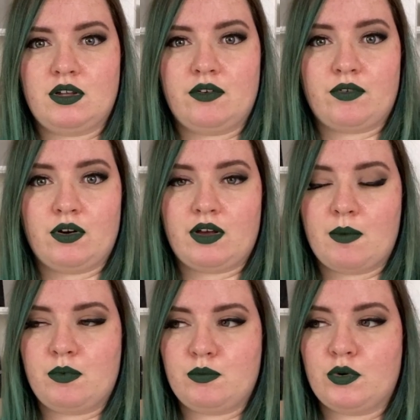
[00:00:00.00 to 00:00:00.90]
for a
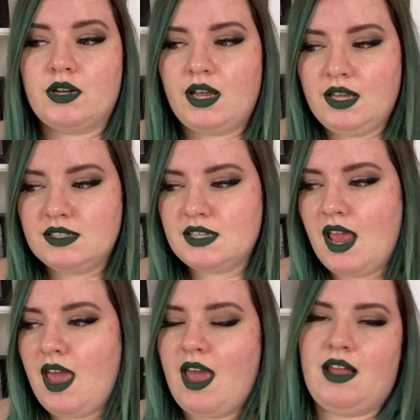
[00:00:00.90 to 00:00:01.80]
couple more days,
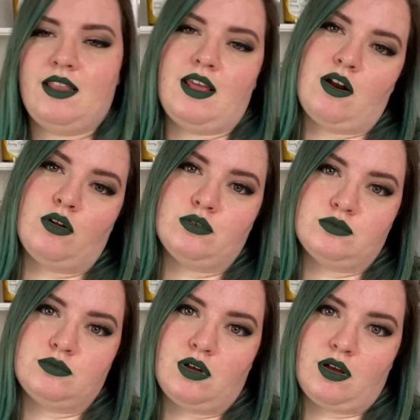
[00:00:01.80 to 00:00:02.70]
and then I'll
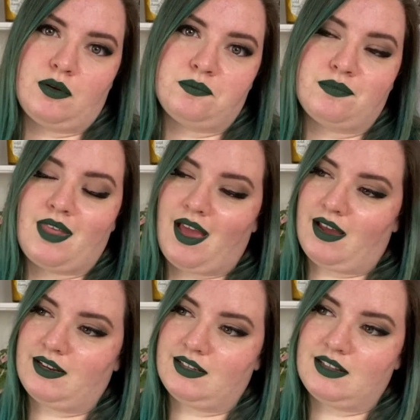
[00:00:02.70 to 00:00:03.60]

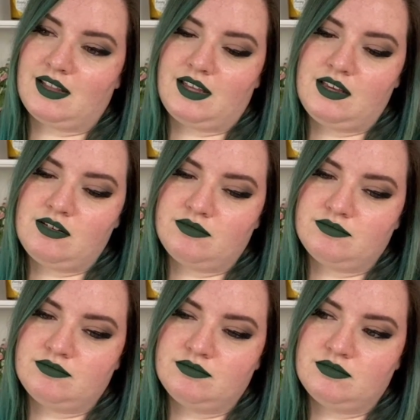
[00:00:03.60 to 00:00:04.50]
add in the
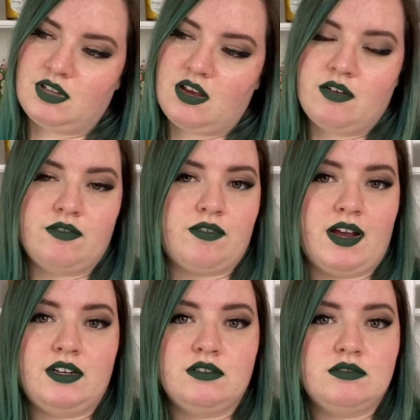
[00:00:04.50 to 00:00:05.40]

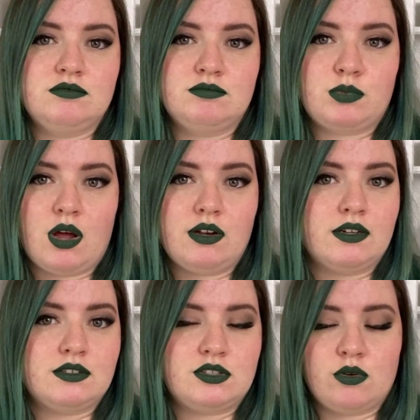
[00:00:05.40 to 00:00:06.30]
final
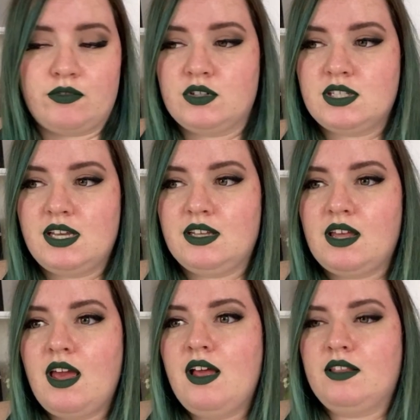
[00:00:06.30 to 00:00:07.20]
product. So if you're seeing
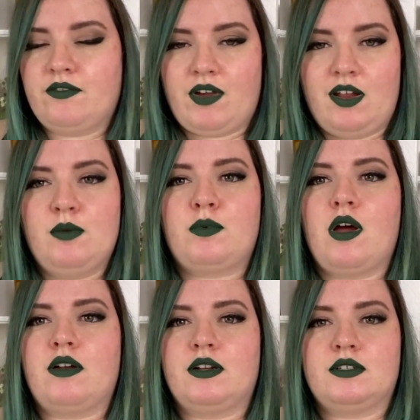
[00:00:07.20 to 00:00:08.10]
the final
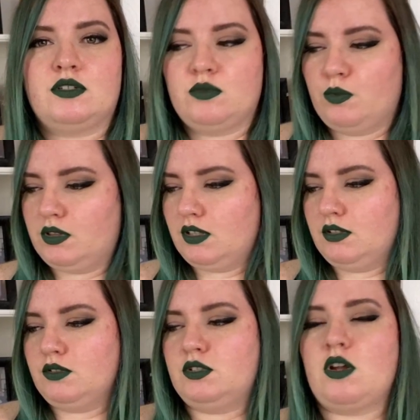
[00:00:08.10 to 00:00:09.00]
product with the
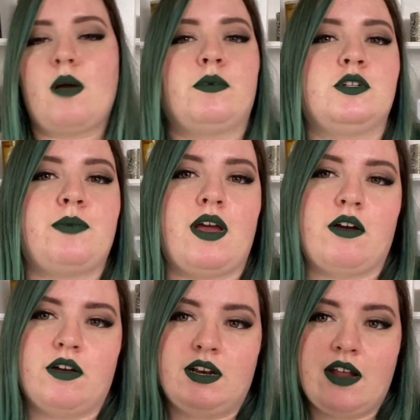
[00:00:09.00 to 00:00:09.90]
little stoppers back
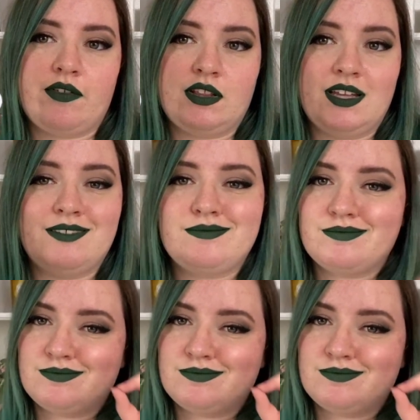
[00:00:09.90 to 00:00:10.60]
on and everything,